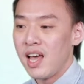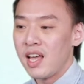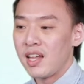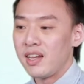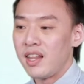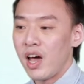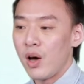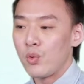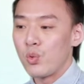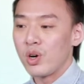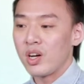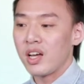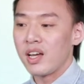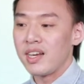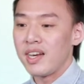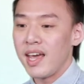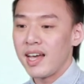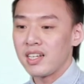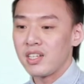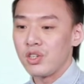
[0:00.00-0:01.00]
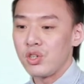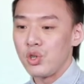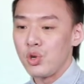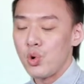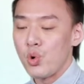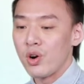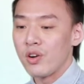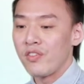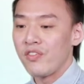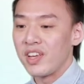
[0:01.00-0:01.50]
that will connect
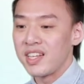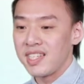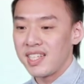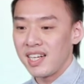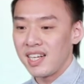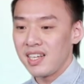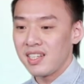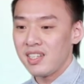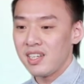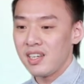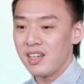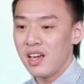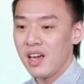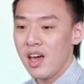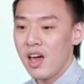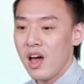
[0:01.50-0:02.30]
your facility